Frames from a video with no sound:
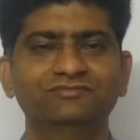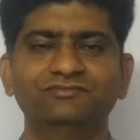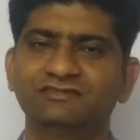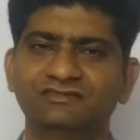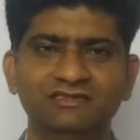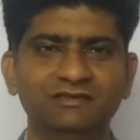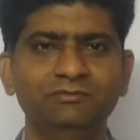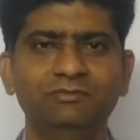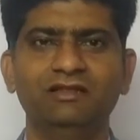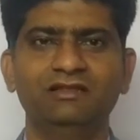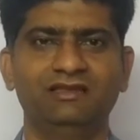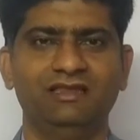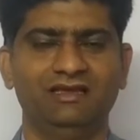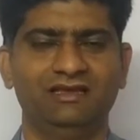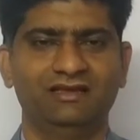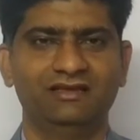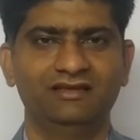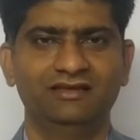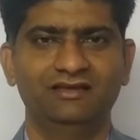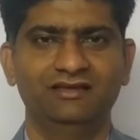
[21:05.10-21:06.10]
Simple
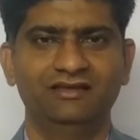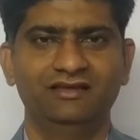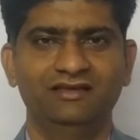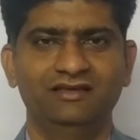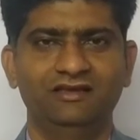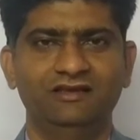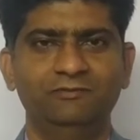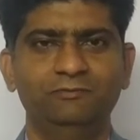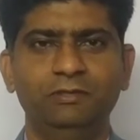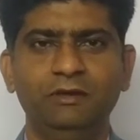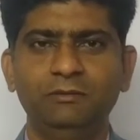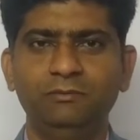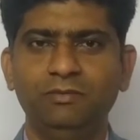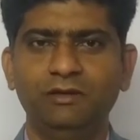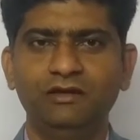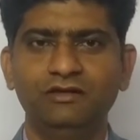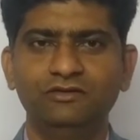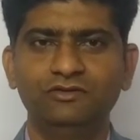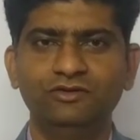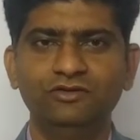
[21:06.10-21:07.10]
thing. If
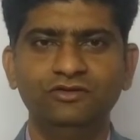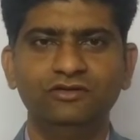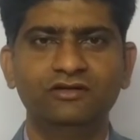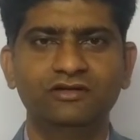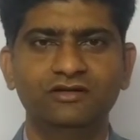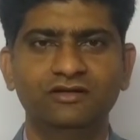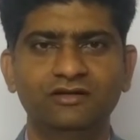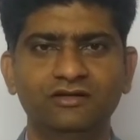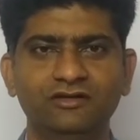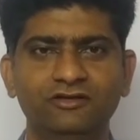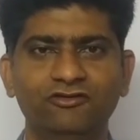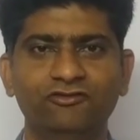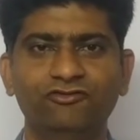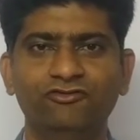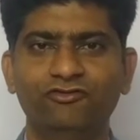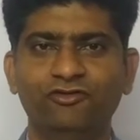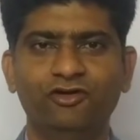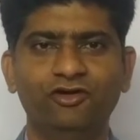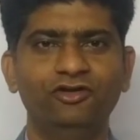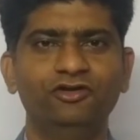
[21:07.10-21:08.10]
people don't
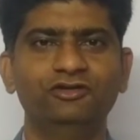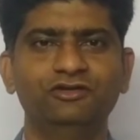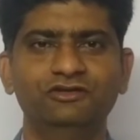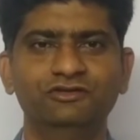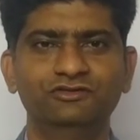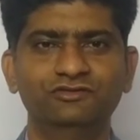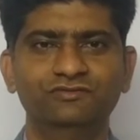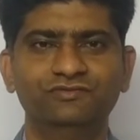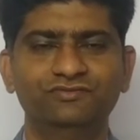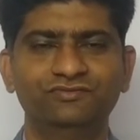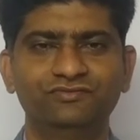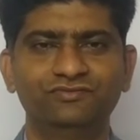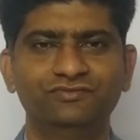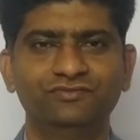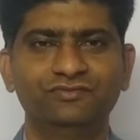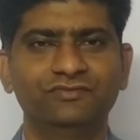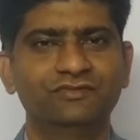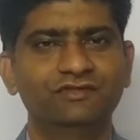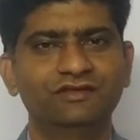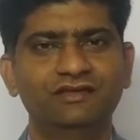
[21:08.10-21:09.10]
follow you,
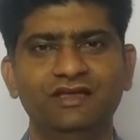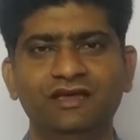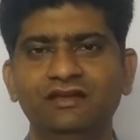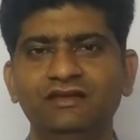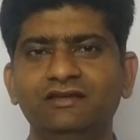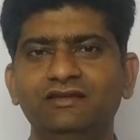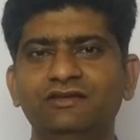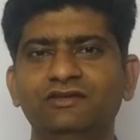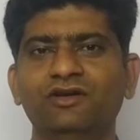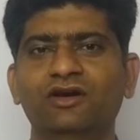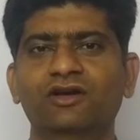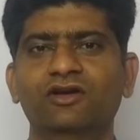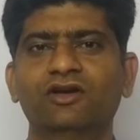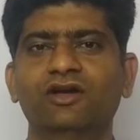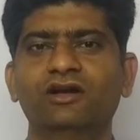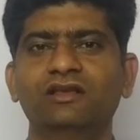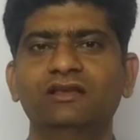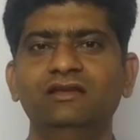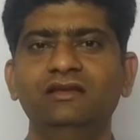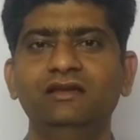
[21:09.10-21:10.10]
then you are
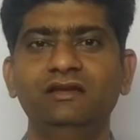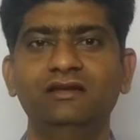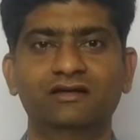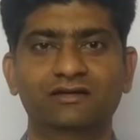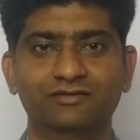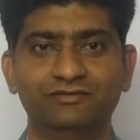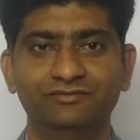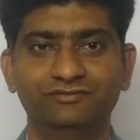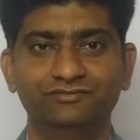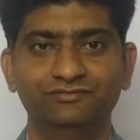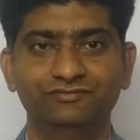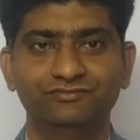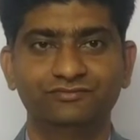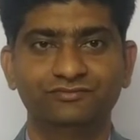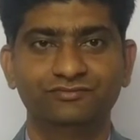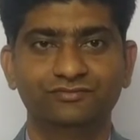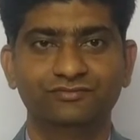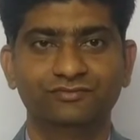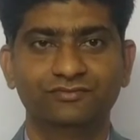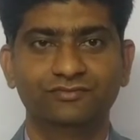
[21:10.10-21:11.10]
not a leader.
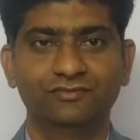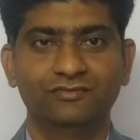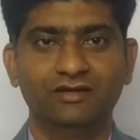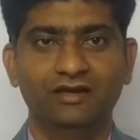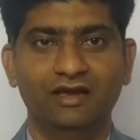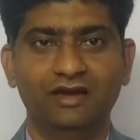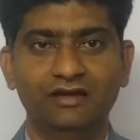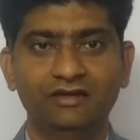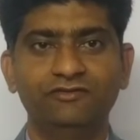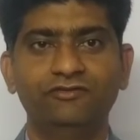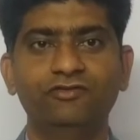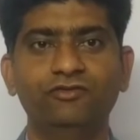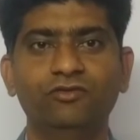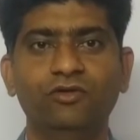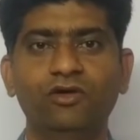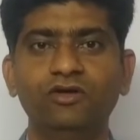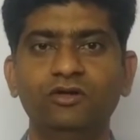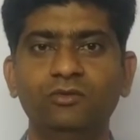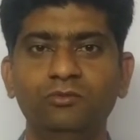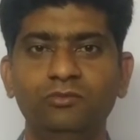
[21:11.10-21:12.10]
And if you
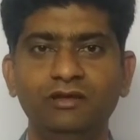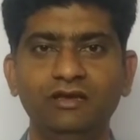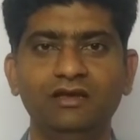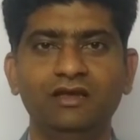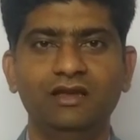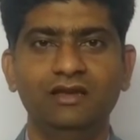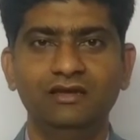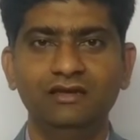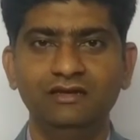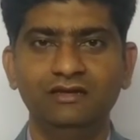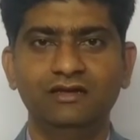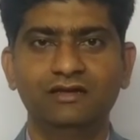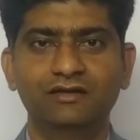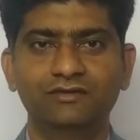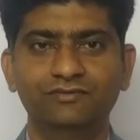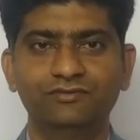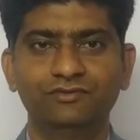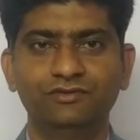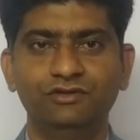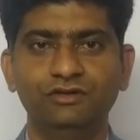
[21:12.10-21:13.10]
want to be a
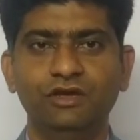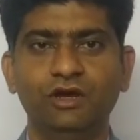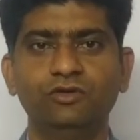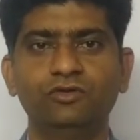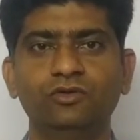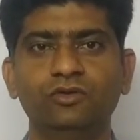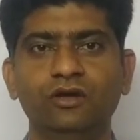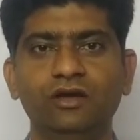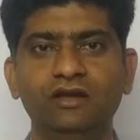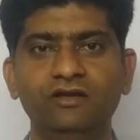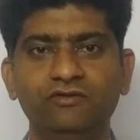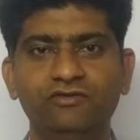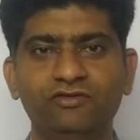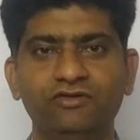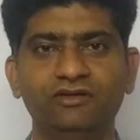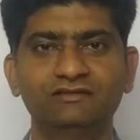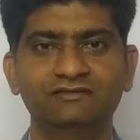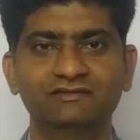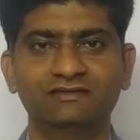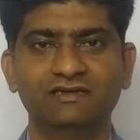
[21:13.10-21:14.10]
leader, you have to
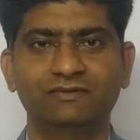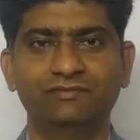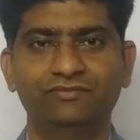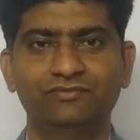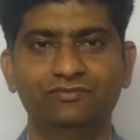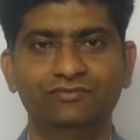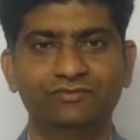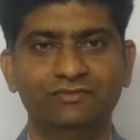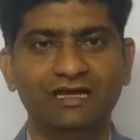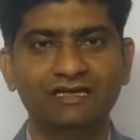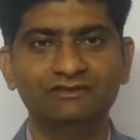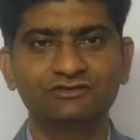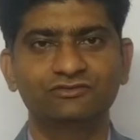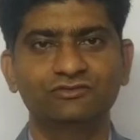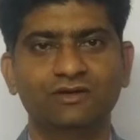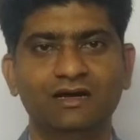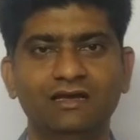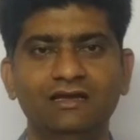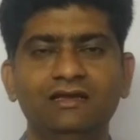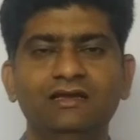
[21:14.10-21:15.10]
influence them. That's
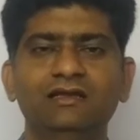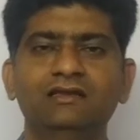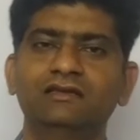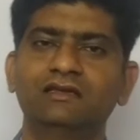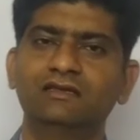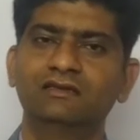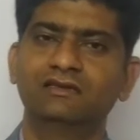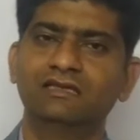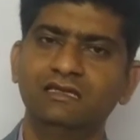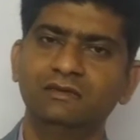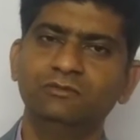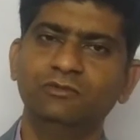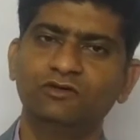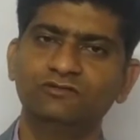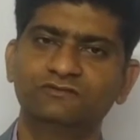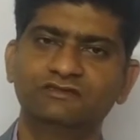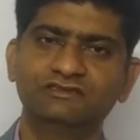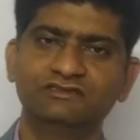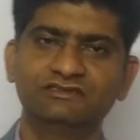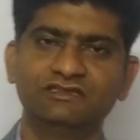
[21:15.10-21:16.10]
why the theme
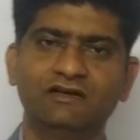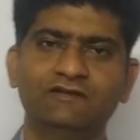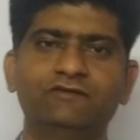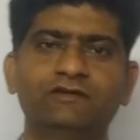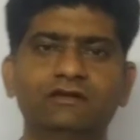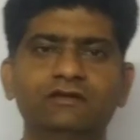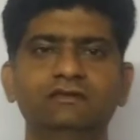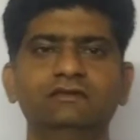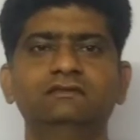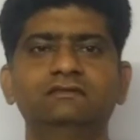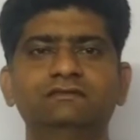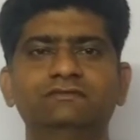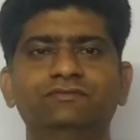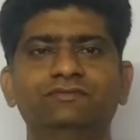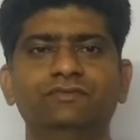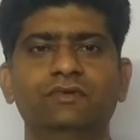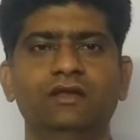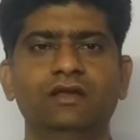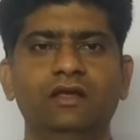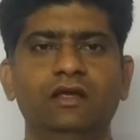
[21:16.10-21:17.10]
of this chapter is
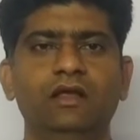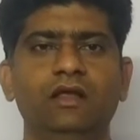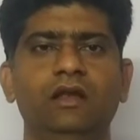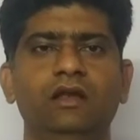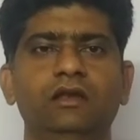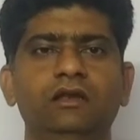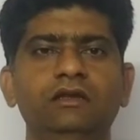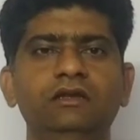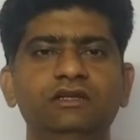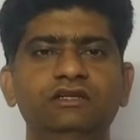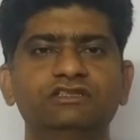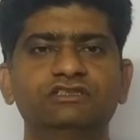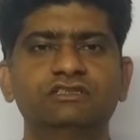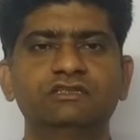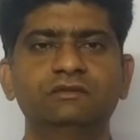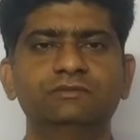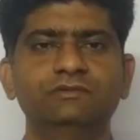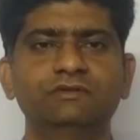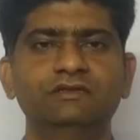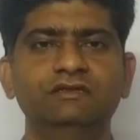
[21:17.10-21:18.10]

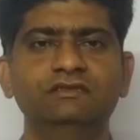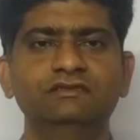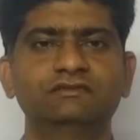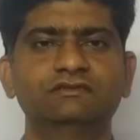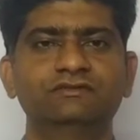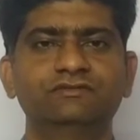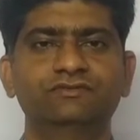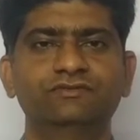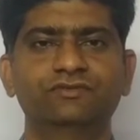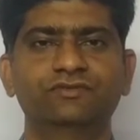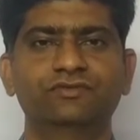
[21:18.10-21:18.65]
leadership is